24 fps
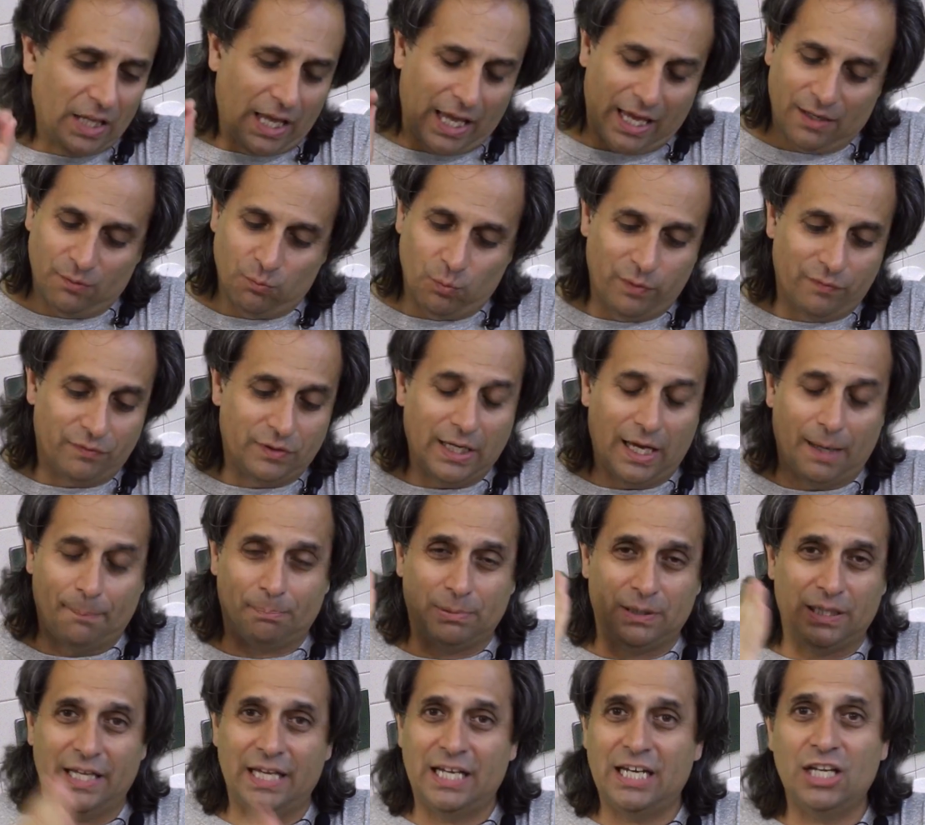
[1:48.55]
And we've got
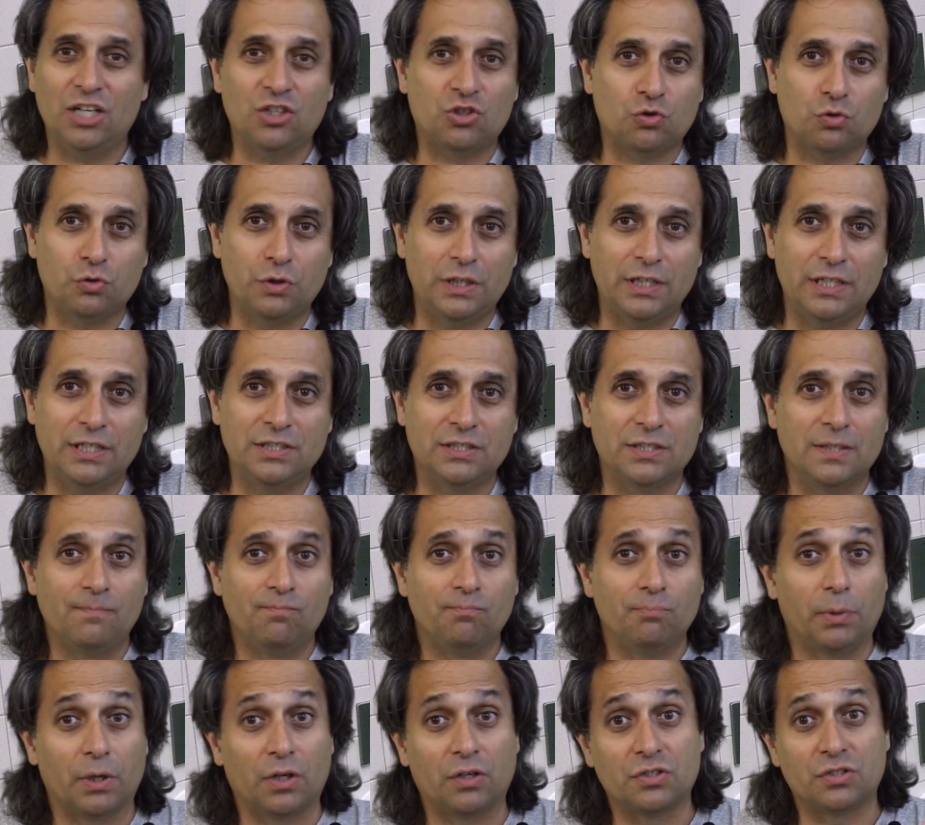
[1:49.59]
plenty of trees
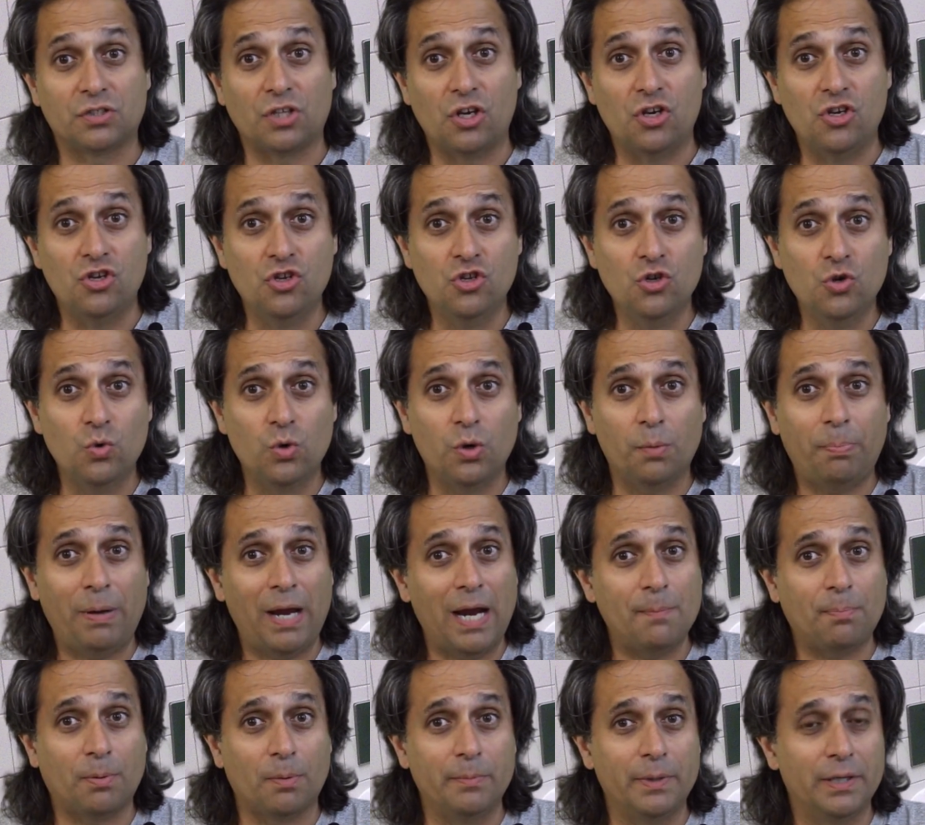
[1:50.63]
because the newer
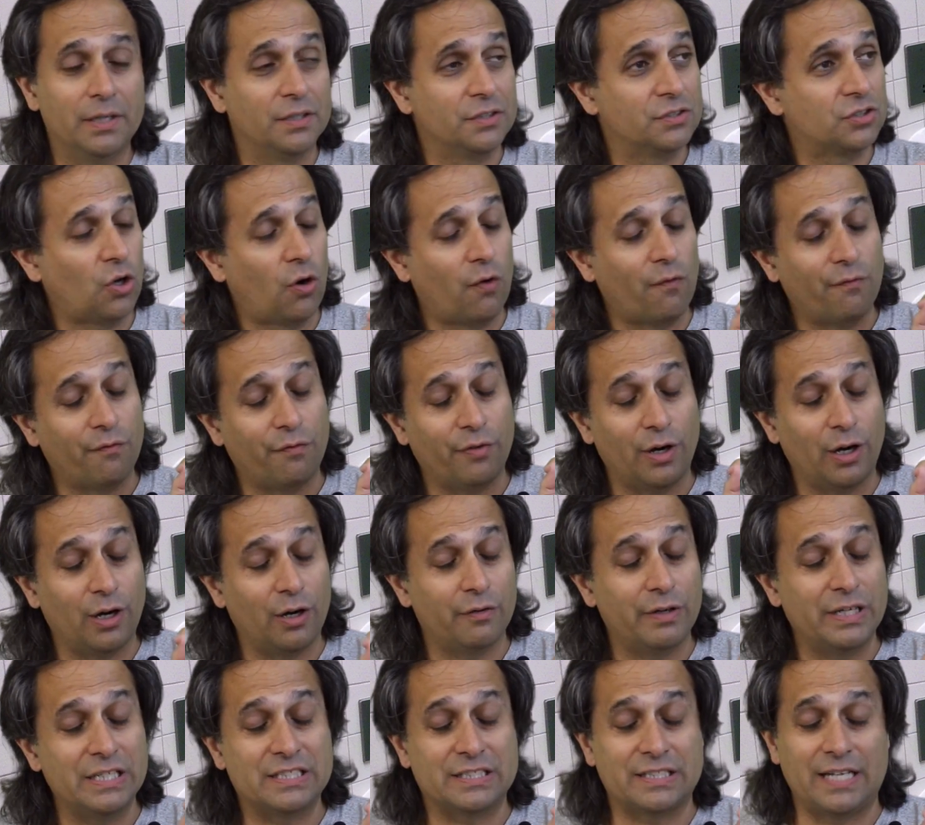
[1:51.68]
paper mills are
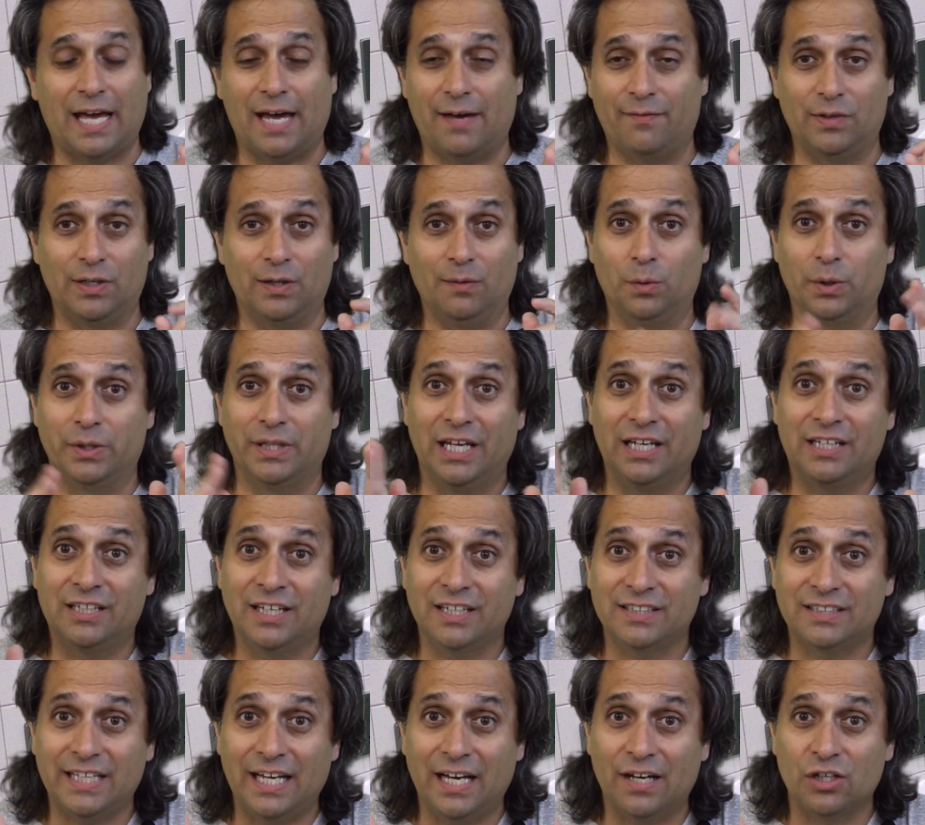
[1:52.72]
very savvy. When they
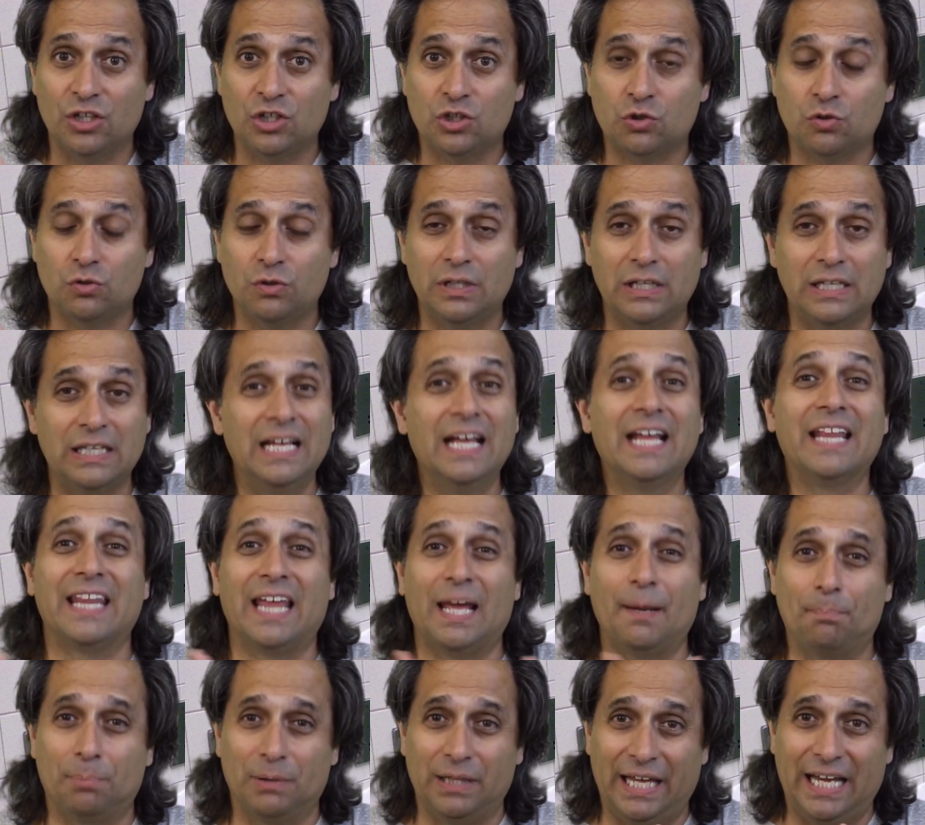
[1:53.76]
cut down a tree,
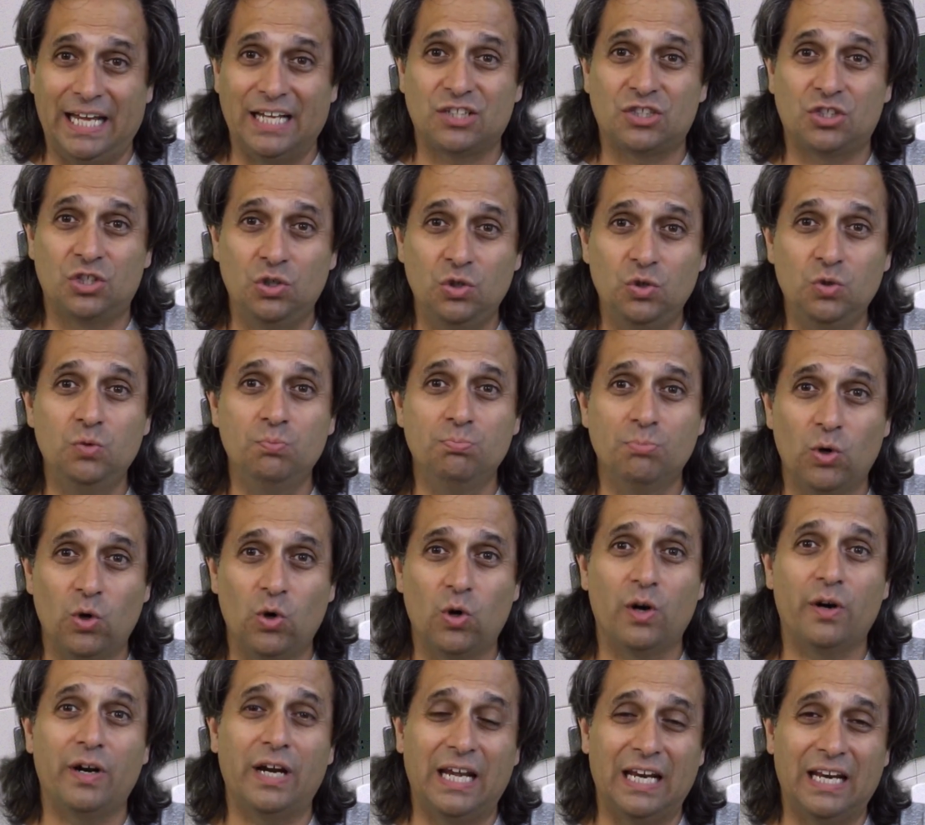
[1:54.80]
they plant two
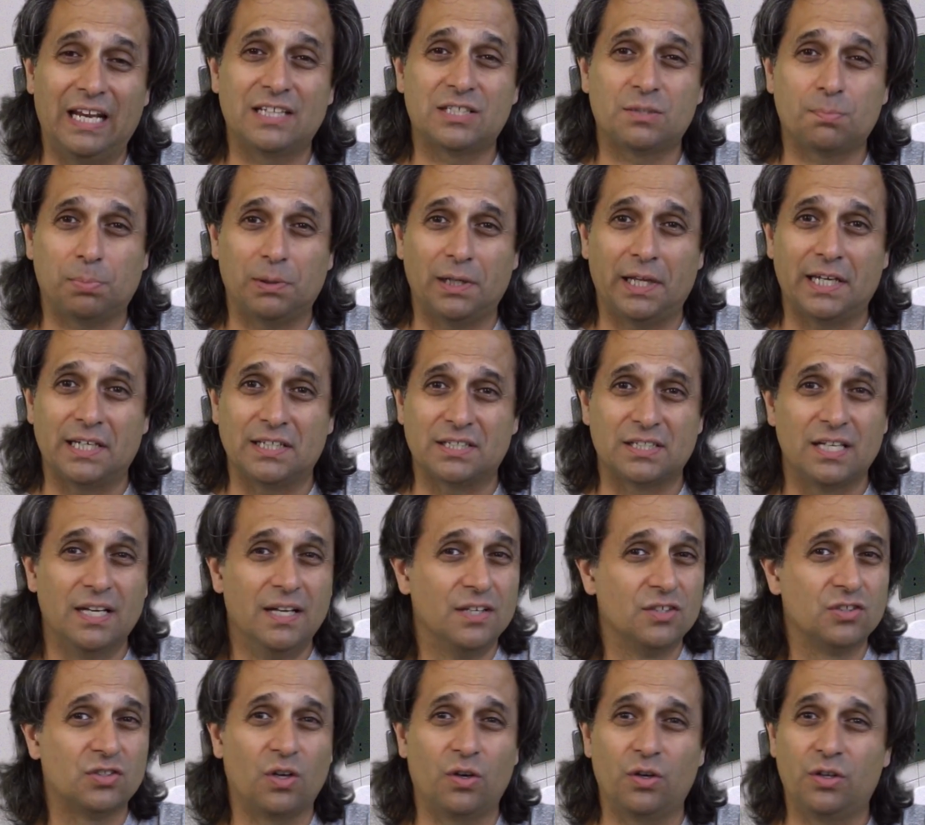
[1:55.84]
more in its place.
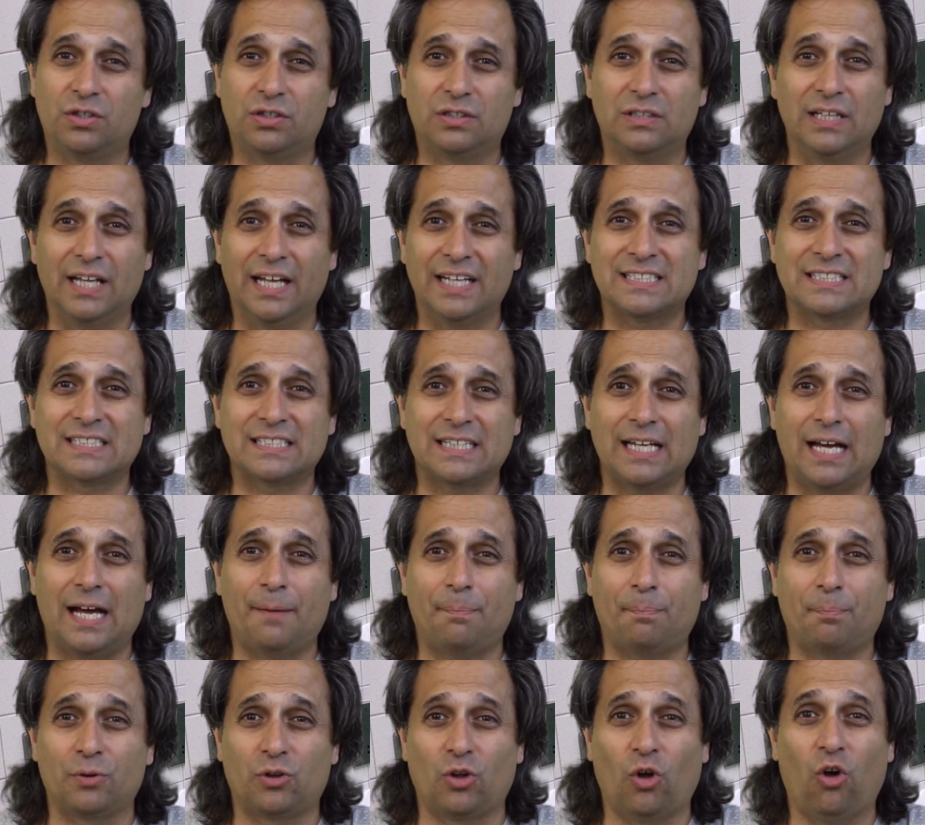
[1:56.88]
So let's
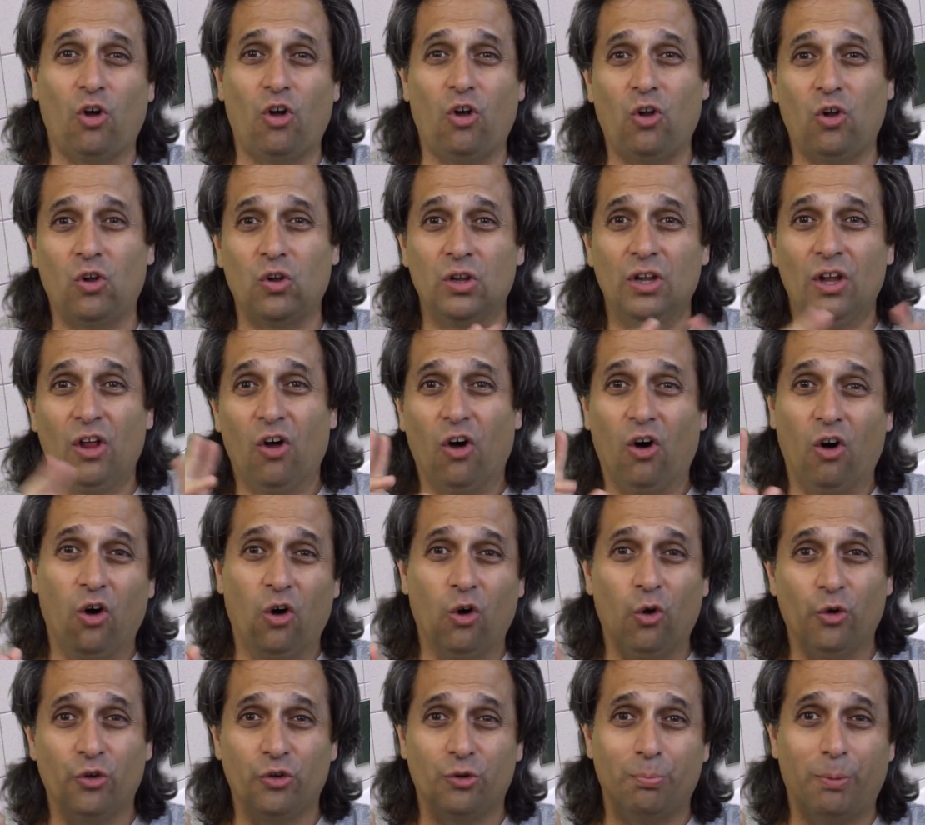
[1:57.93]
stop with the whole,
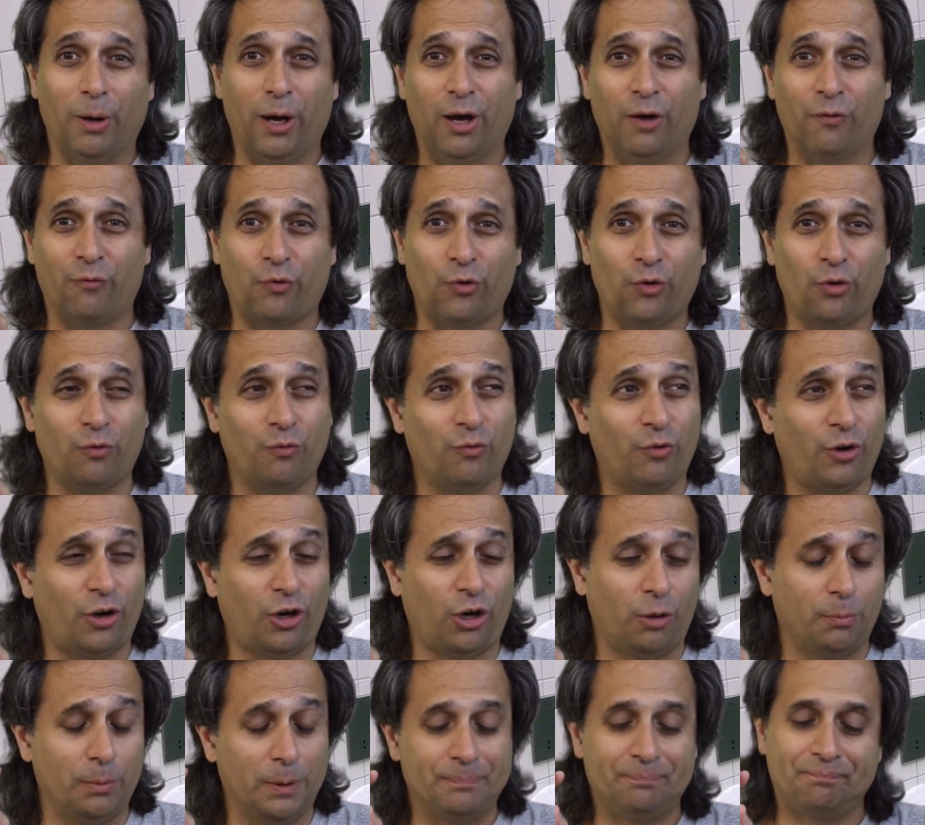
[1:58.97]
oh, it's bad for the
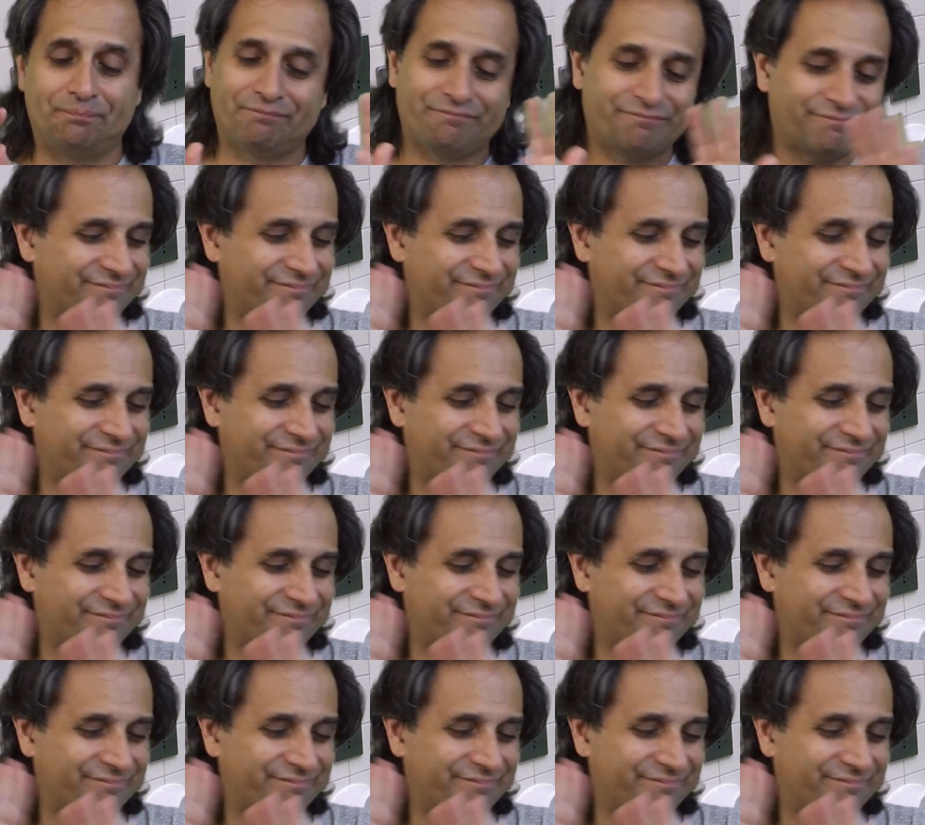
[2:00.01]
environment.